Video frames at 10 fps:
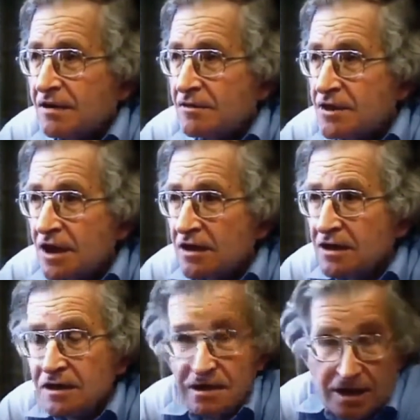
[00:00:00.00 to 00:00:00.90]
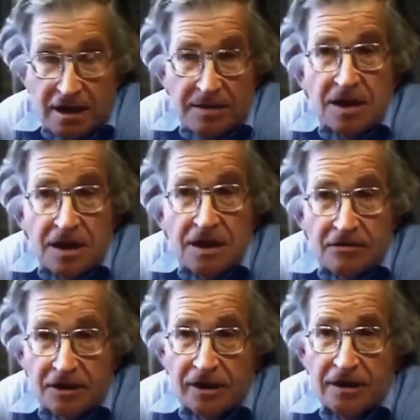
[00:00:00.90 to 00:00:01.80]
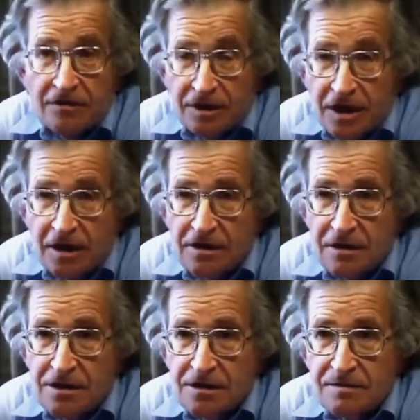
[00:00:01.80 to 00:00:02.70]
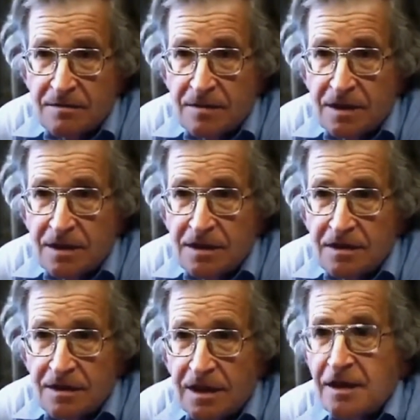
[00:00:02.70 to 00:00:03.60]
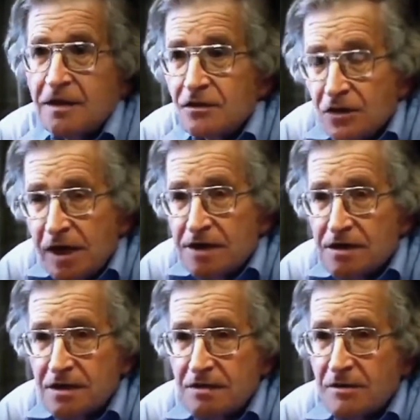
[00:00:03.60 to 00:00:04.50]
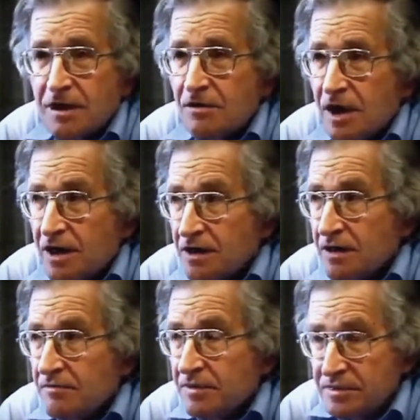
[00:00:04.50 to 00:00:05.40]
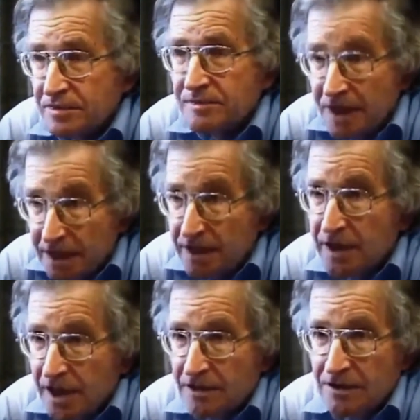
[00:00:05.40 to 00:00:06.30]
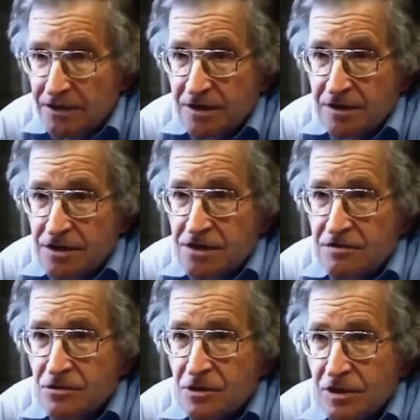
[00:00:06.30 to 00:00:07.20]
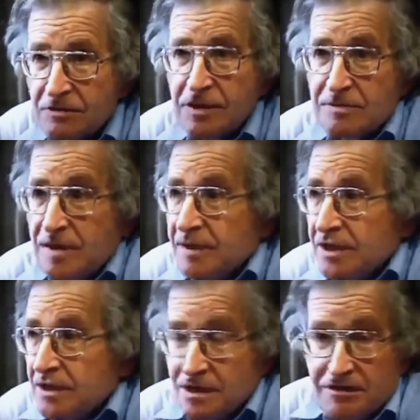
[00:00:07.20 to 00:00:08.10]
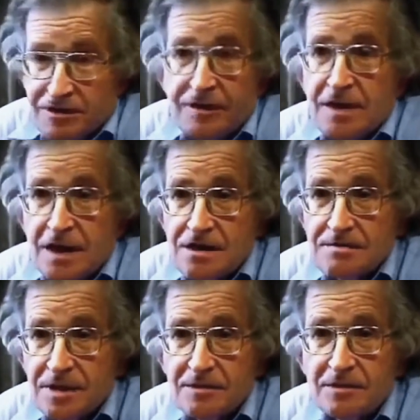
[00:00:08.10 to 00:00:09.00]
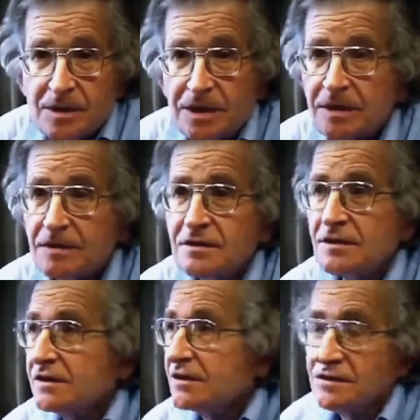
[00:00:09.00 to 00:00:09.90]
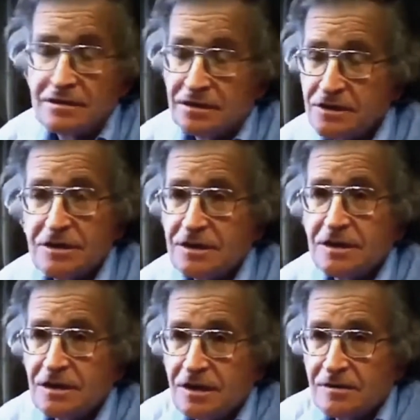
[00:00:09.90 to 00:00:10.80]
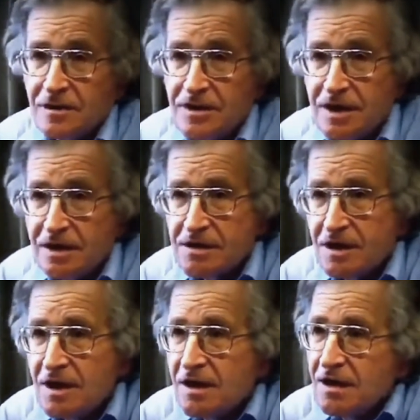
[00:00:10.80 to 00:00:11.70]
It was done, you know, had to be done differently in different countries. Like in Greece, it required a big counterinsurgency war in which maybe 150,000 people were killed, you know, all sorts of horrible things.